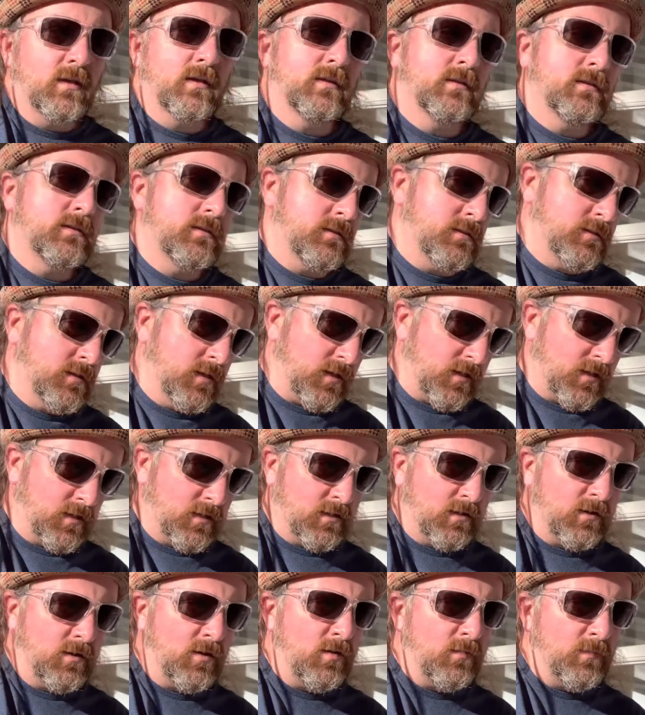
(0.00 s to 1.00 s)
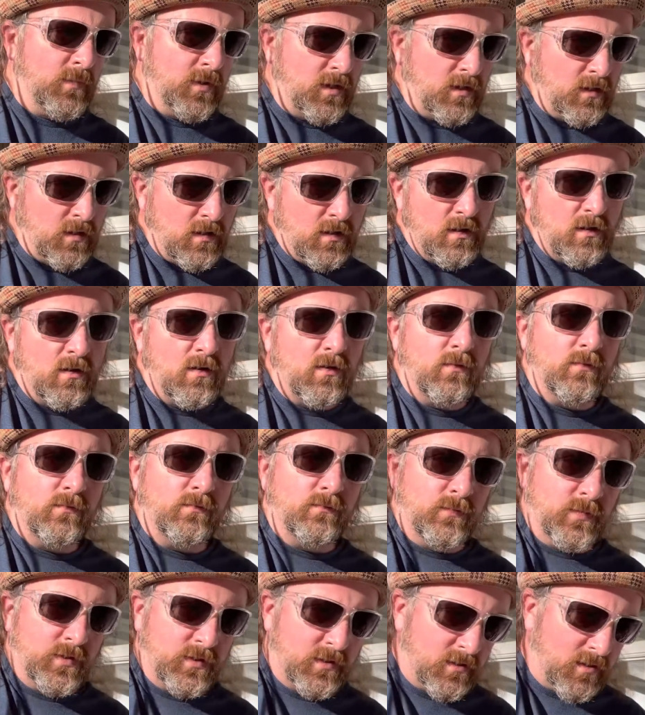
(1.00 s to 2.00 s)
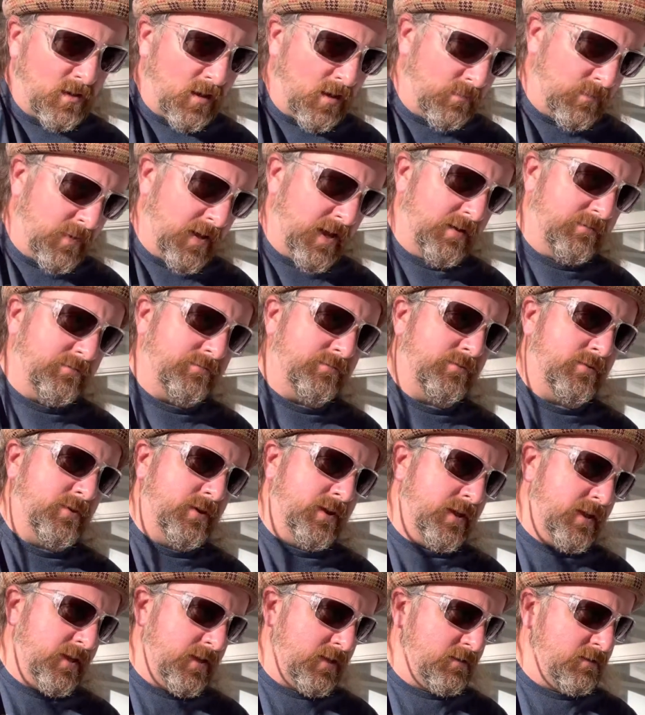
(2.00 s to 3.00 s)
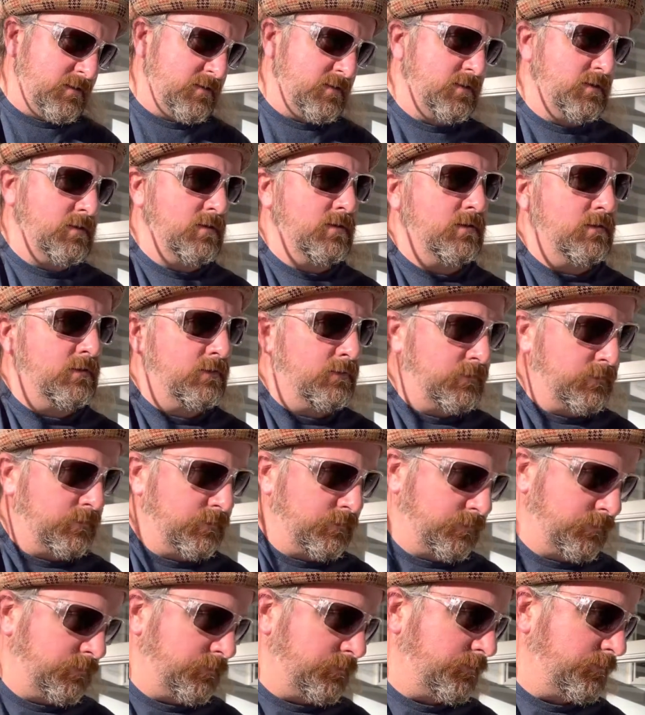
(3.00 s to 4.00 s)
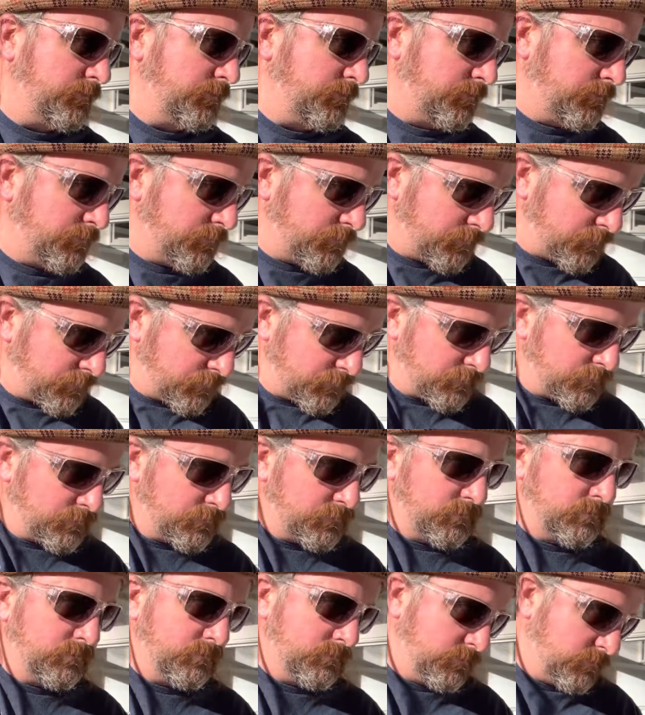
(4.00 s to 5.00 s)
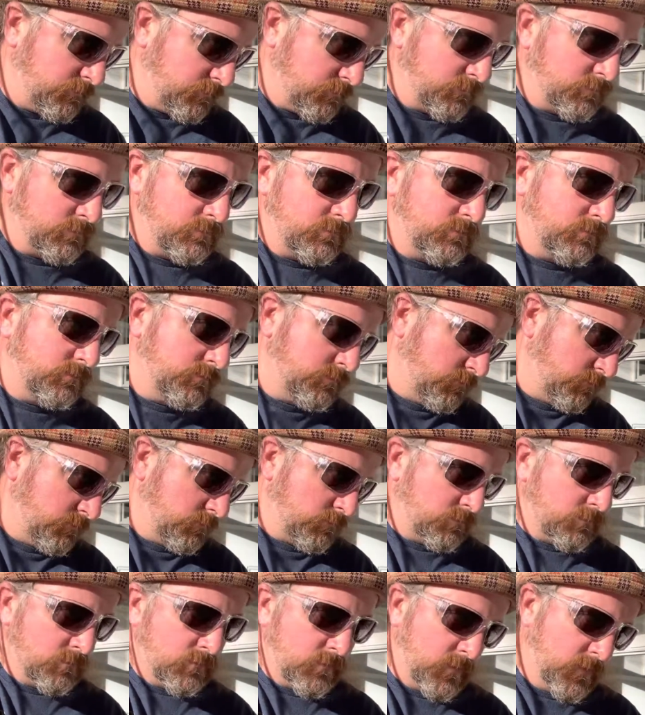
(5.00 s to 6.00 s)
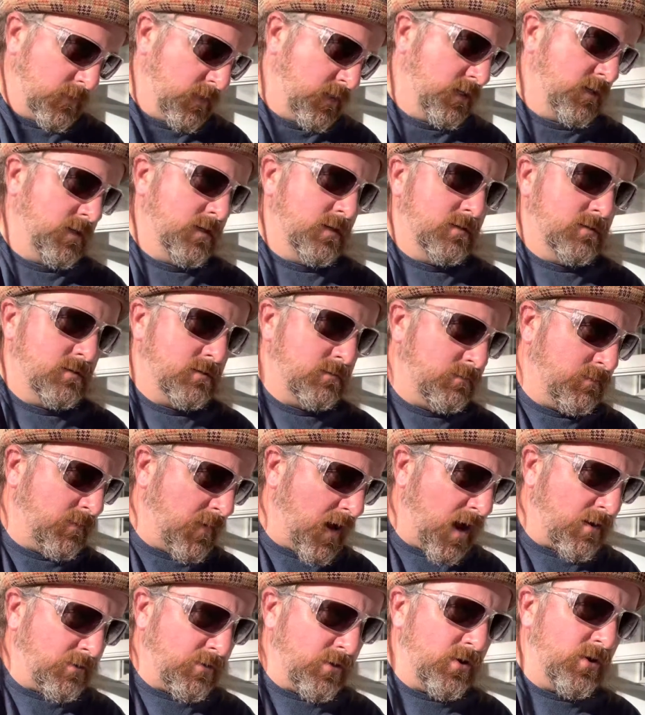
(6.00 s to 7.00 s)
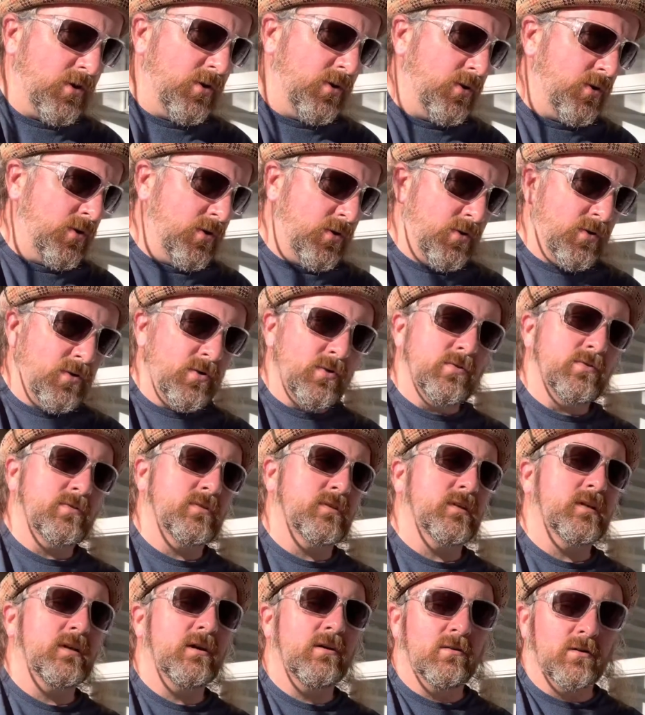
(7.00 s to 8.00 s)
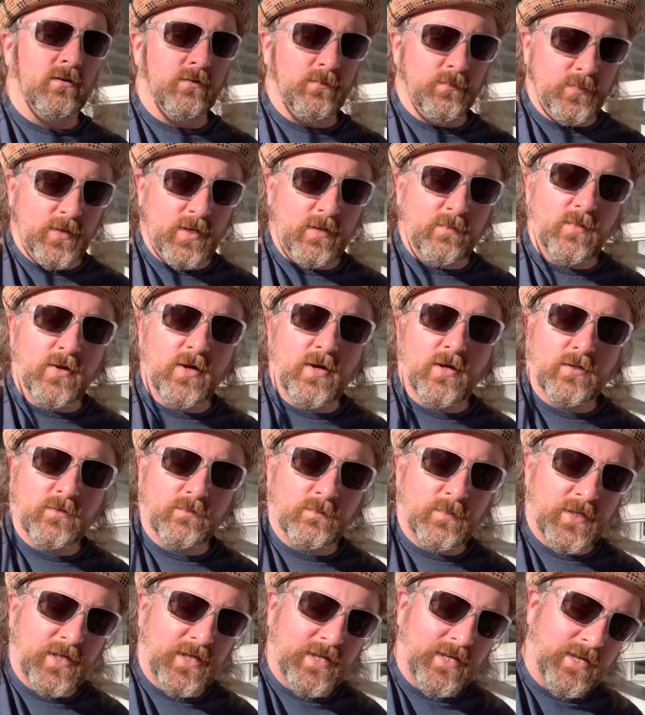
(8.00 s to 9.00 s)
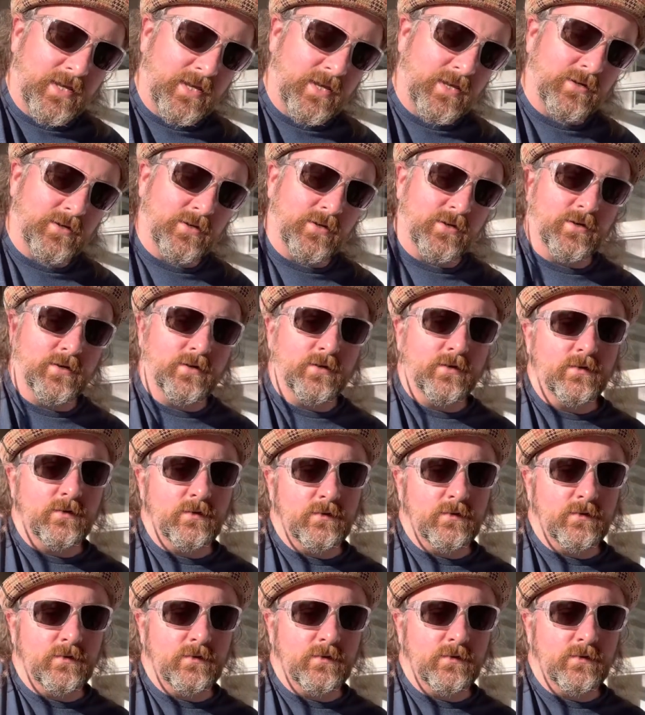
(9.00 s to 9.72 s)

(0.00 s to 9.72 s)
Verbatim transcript: Stuck home alone with all my friends. Tomorrow's gonna be much better.